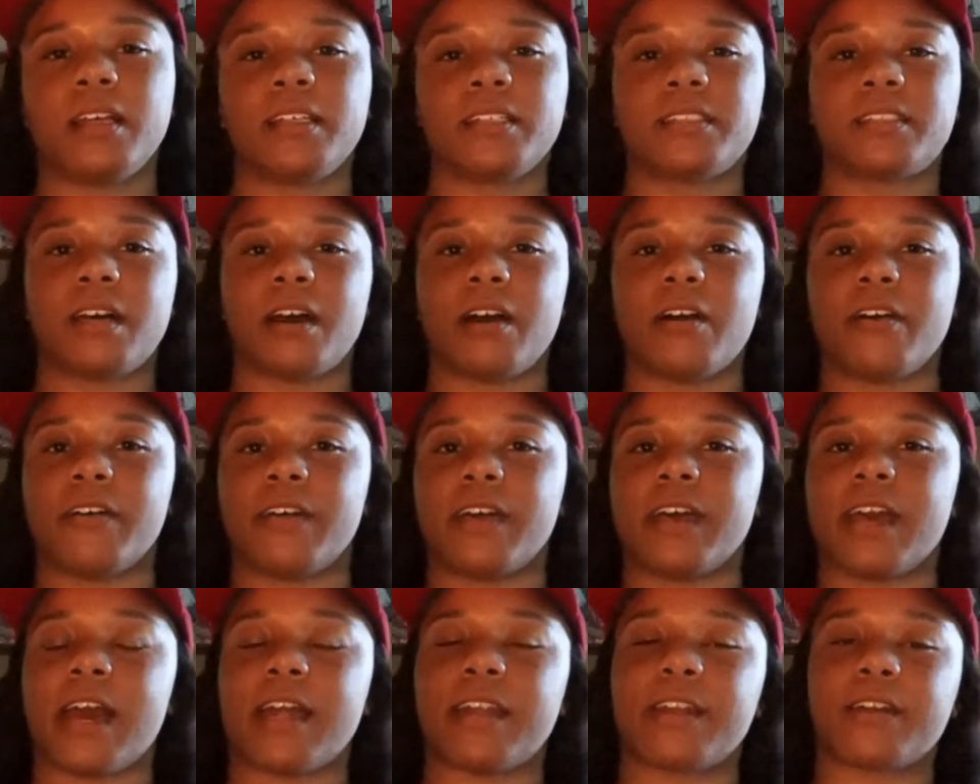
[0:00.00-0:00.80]
So
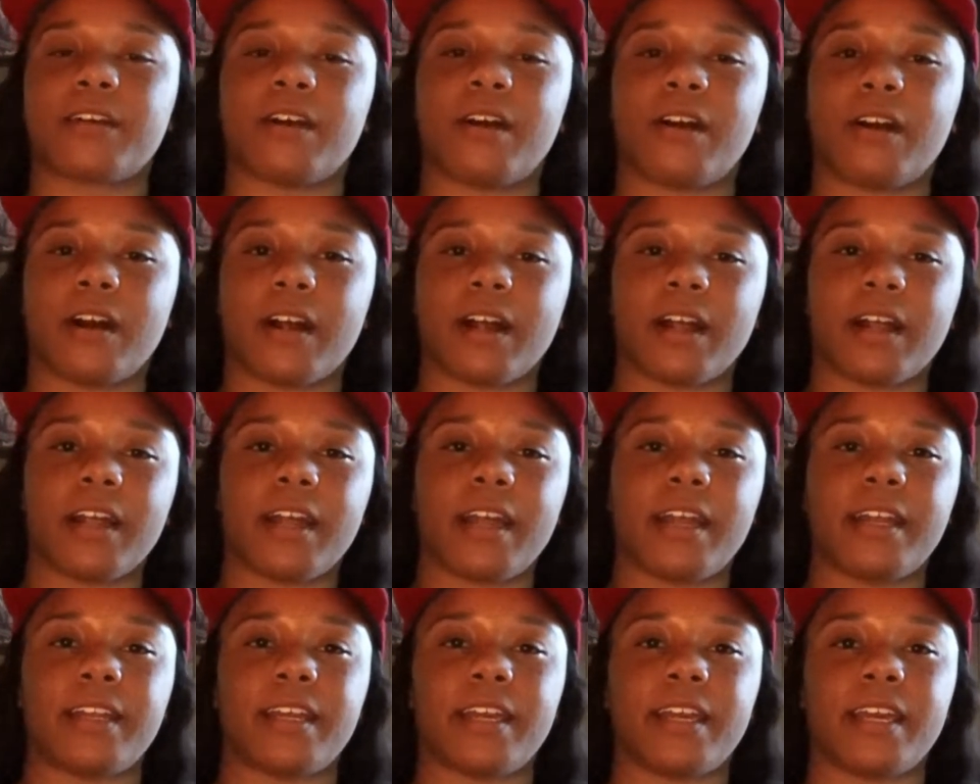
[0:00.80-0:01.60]
he got a car,
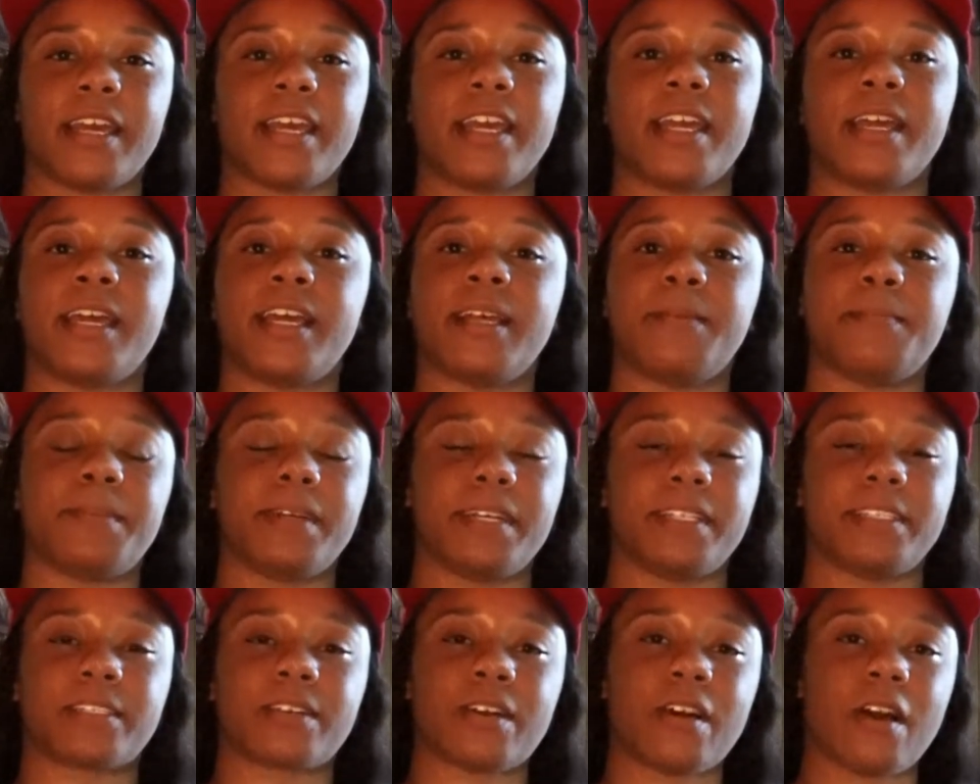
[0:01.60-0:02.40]
and then
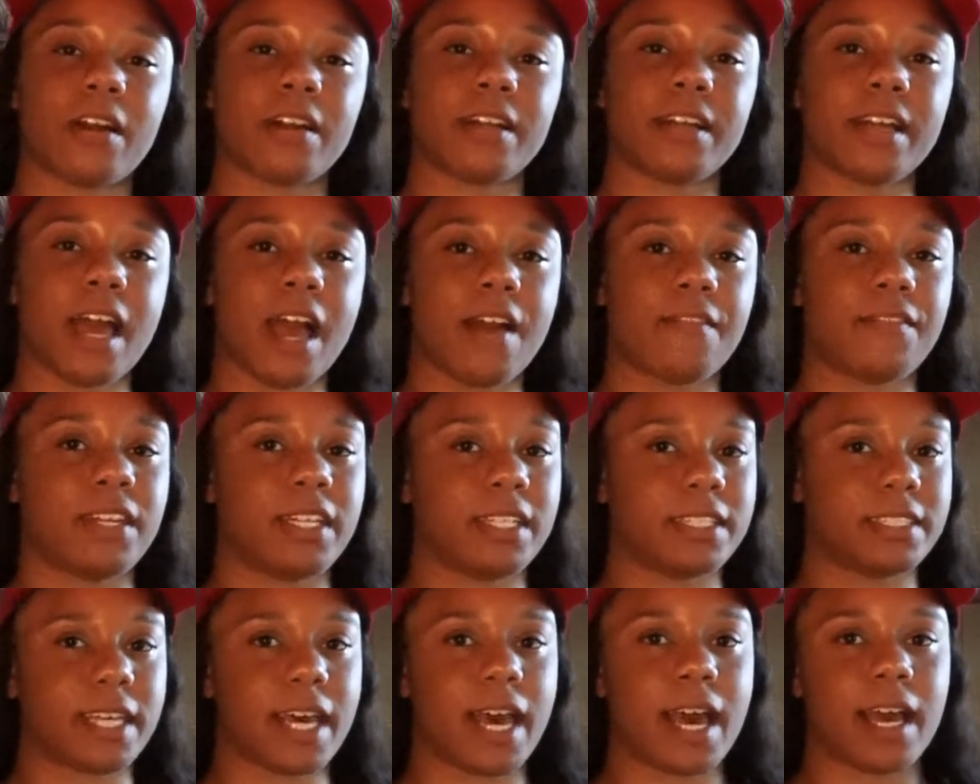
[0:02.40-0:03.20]
but his car didn't have
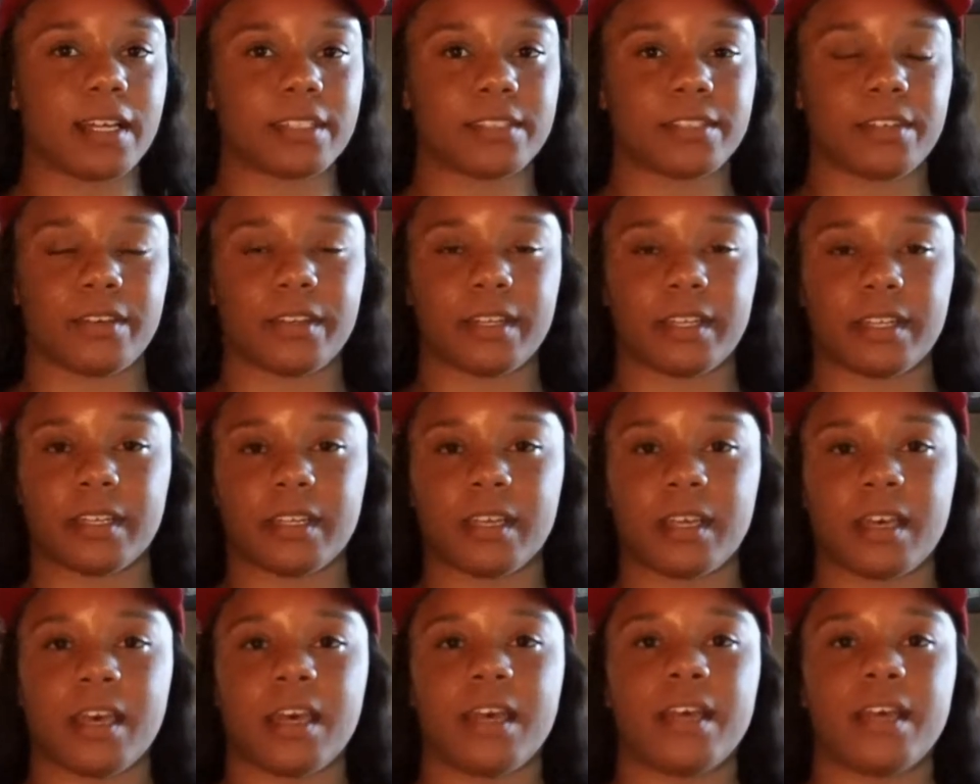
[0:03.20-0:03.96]
any tags on it.